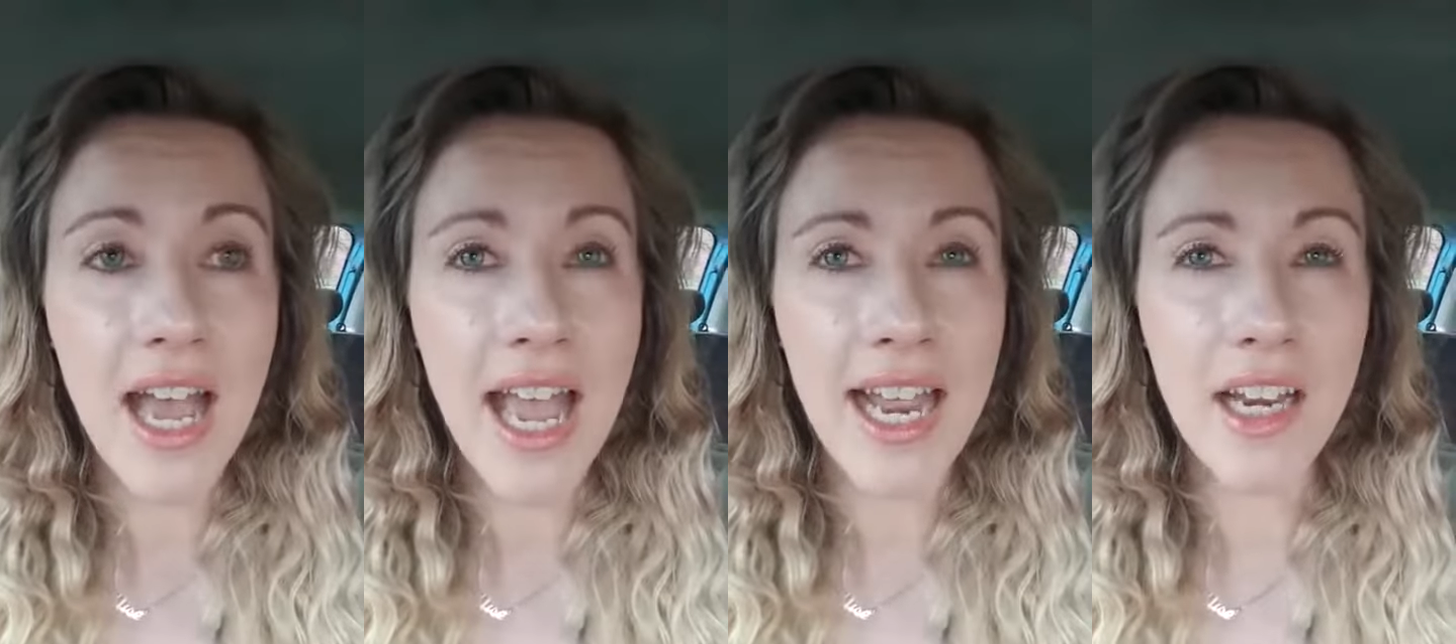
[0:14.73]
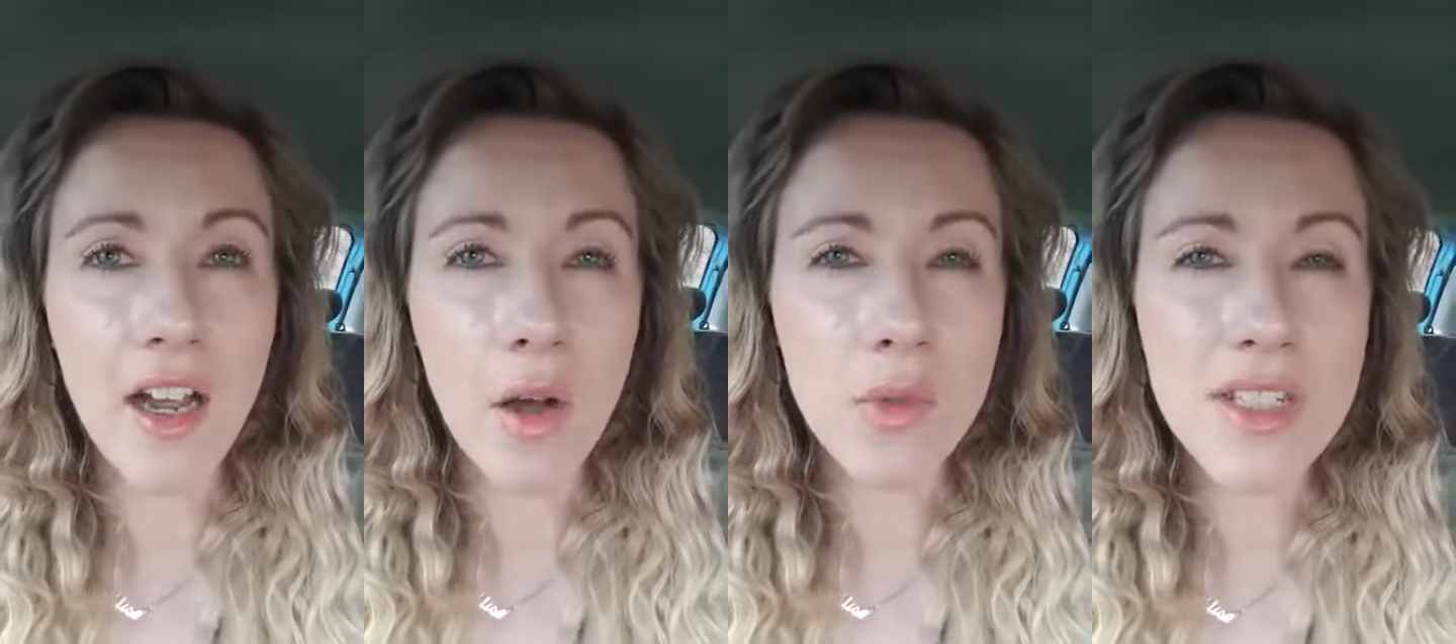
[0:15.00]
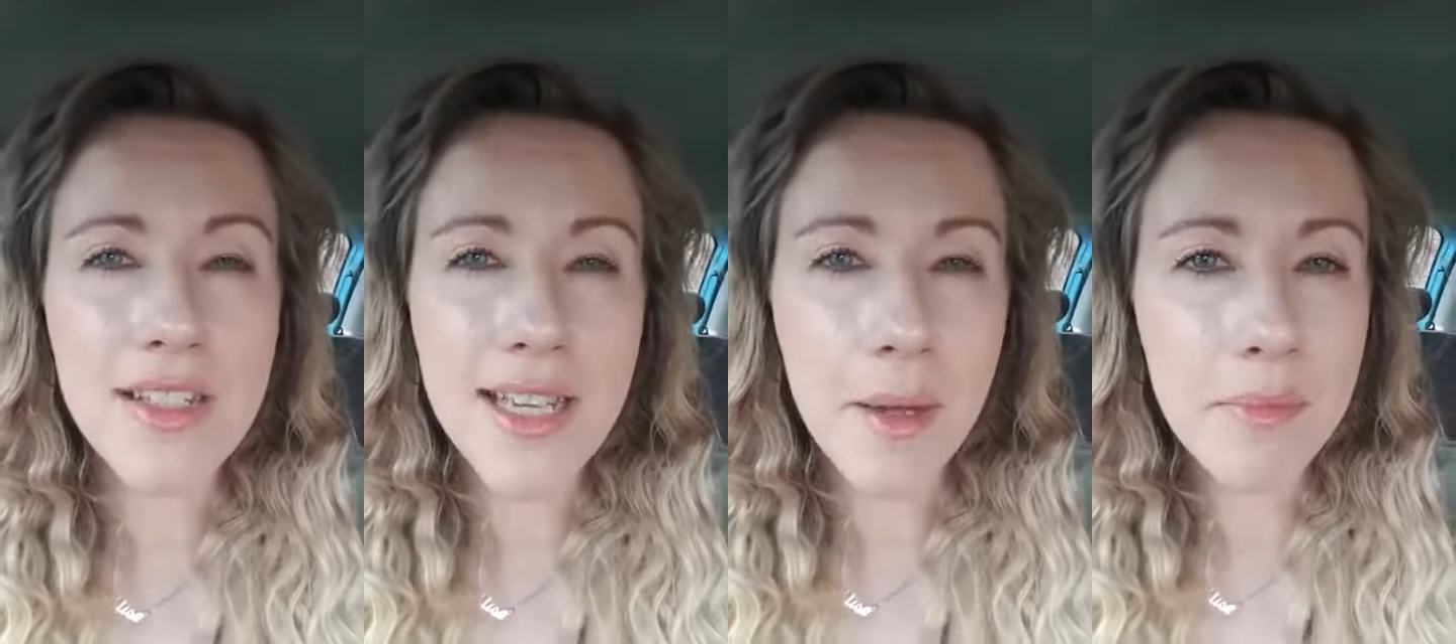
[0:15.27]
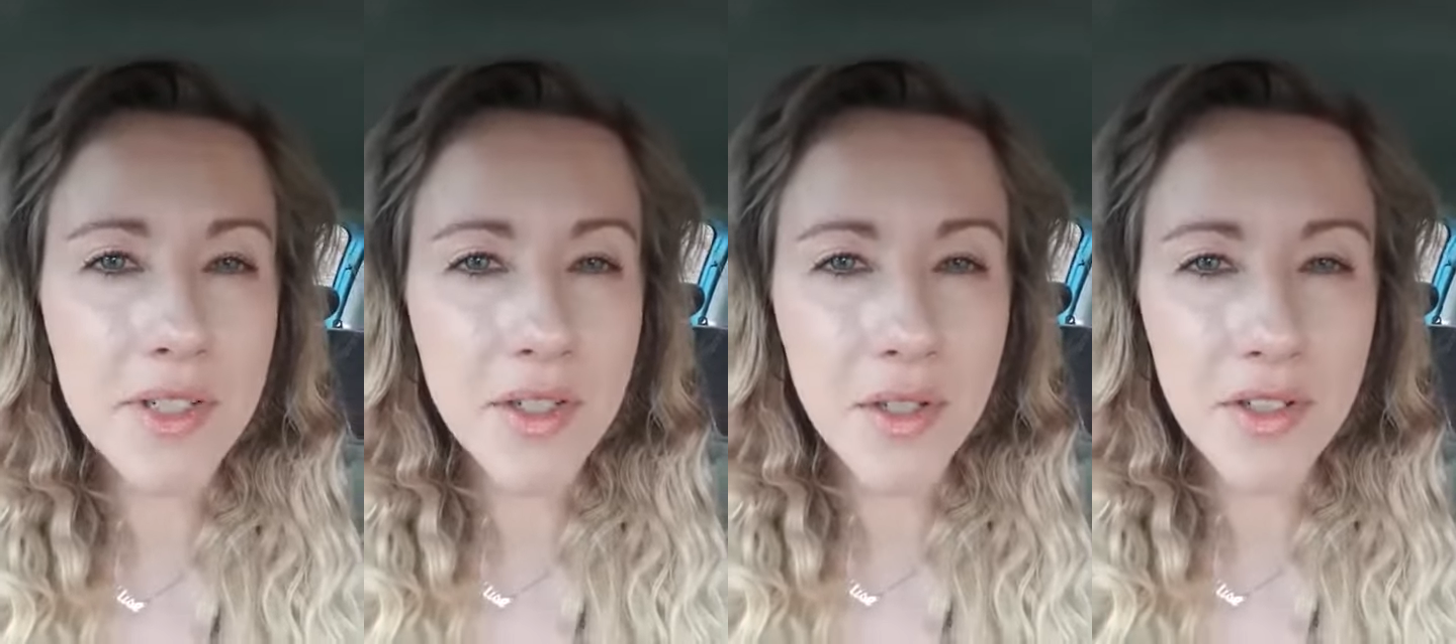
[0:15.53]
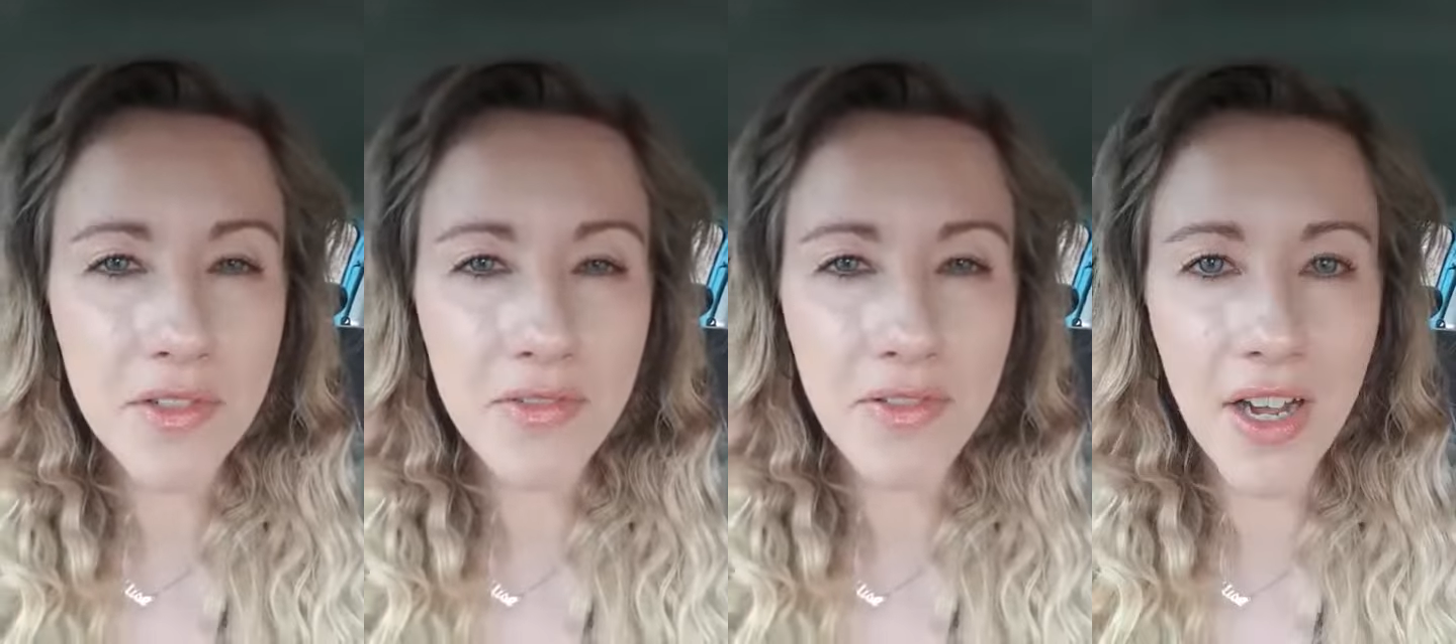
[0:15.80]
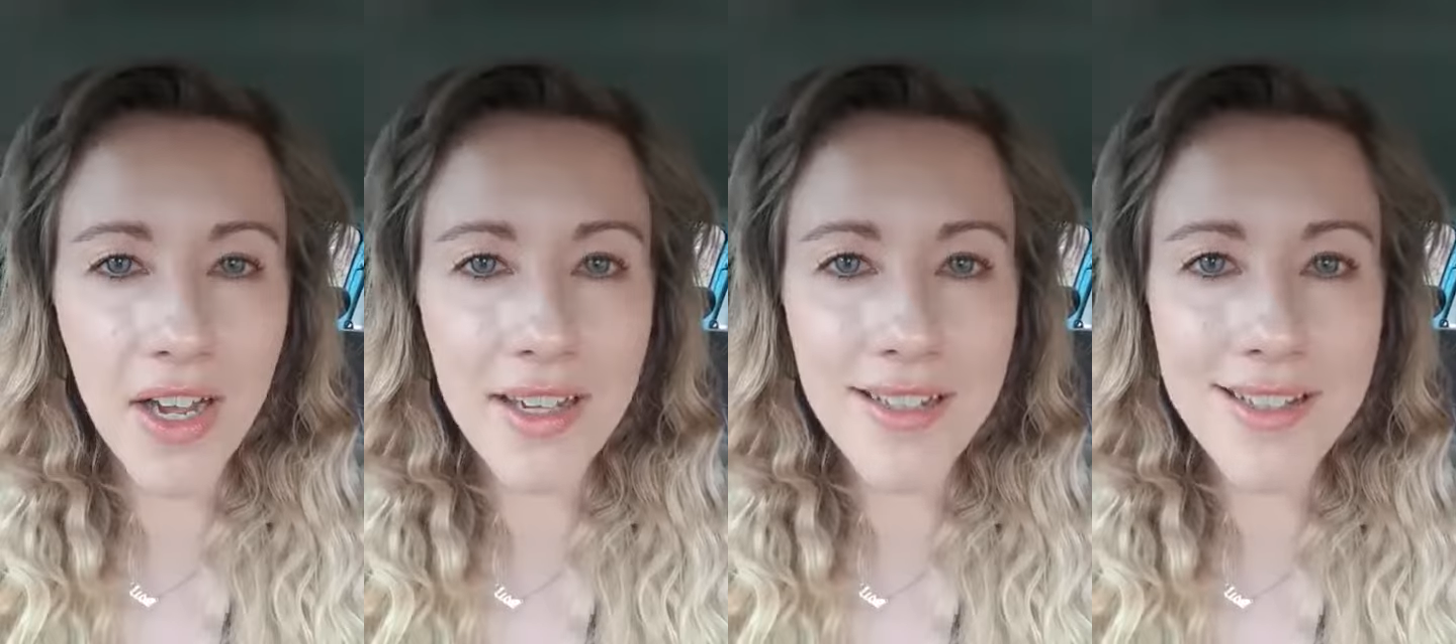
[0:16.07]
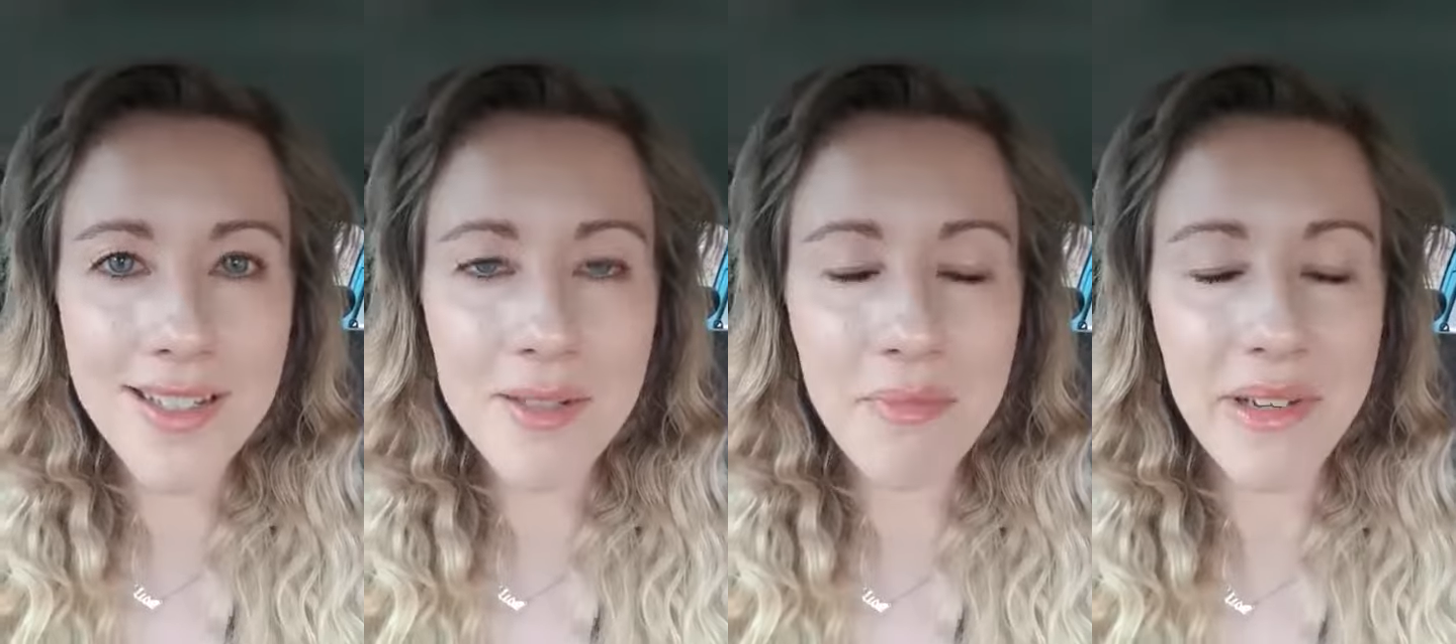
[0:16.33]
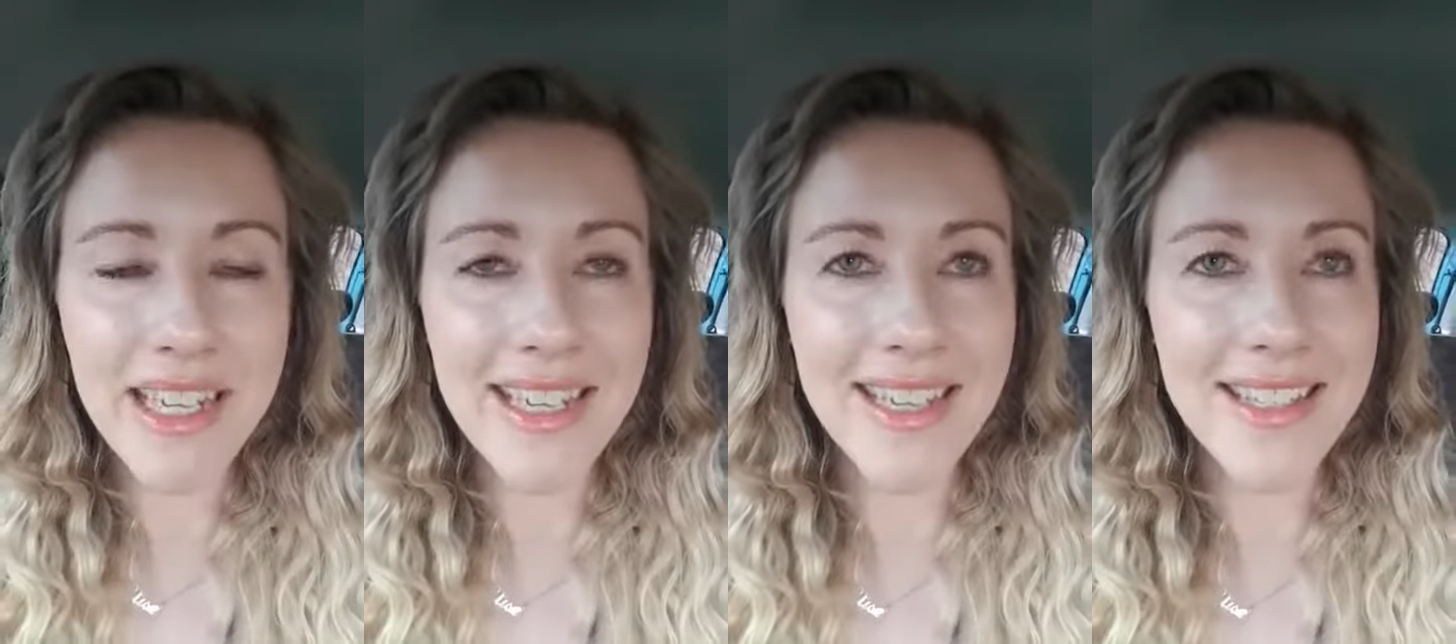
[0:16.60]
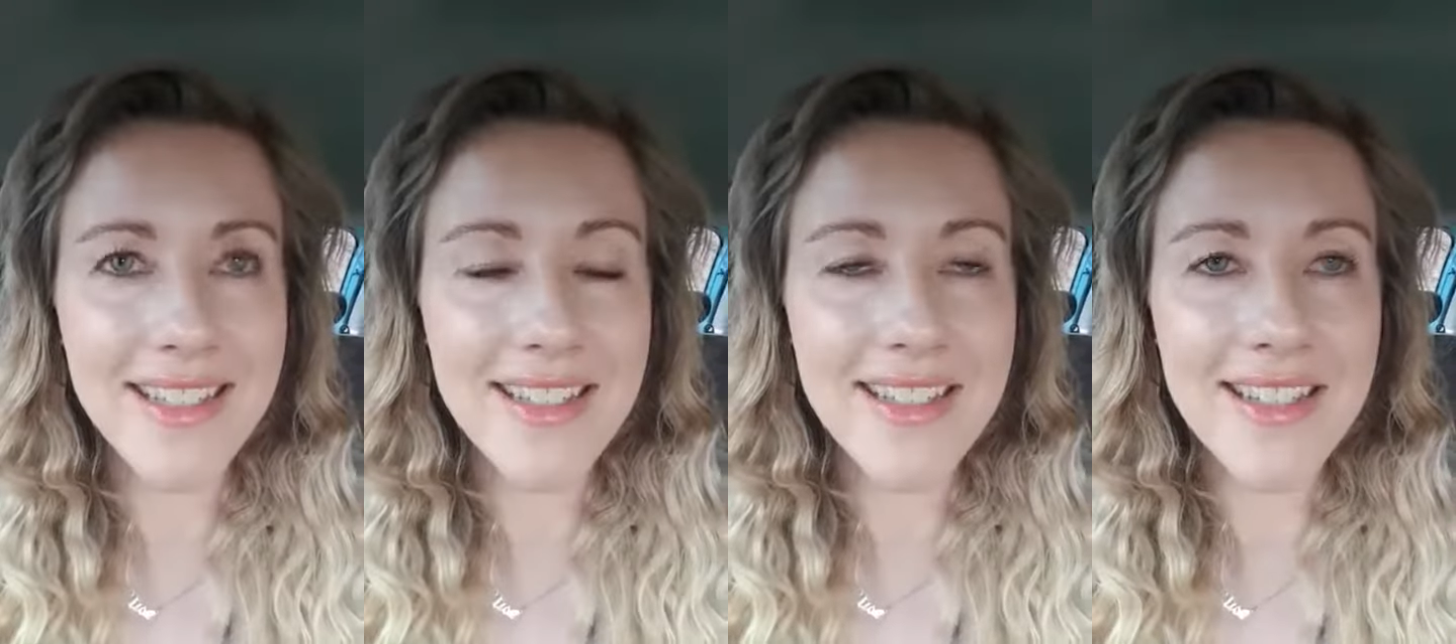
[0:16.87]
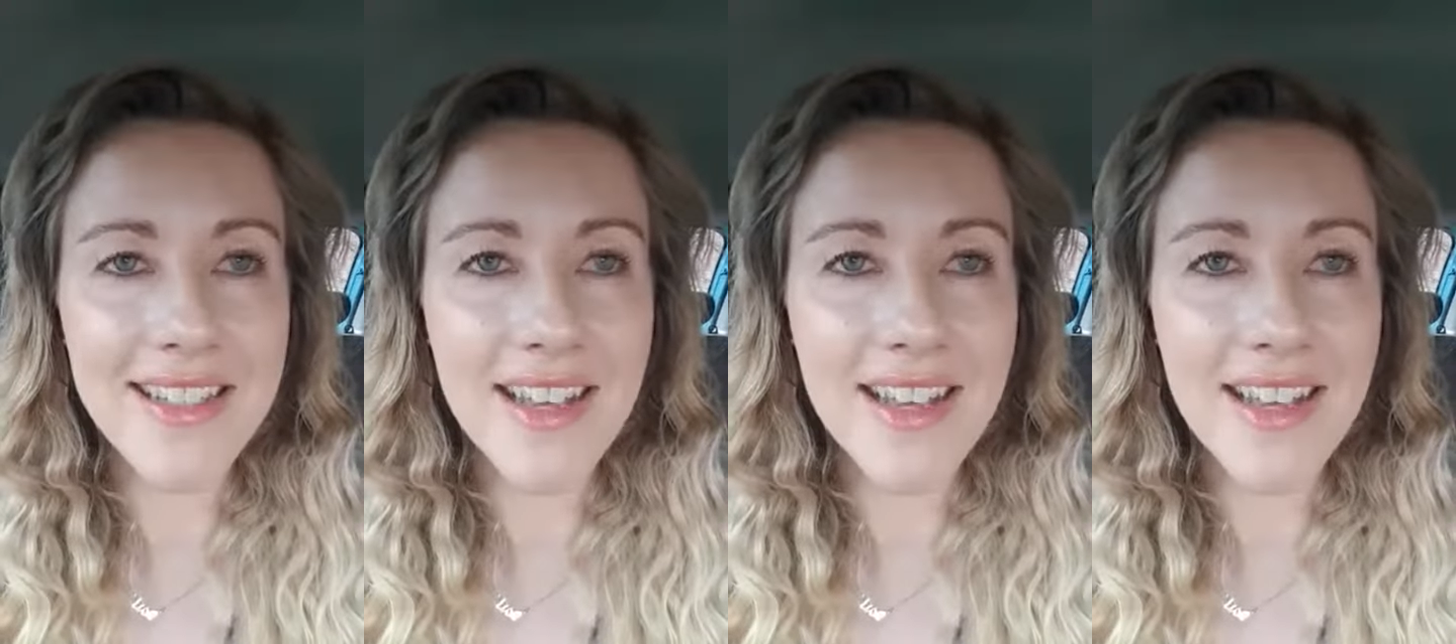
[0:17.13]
And I was skeptical at first because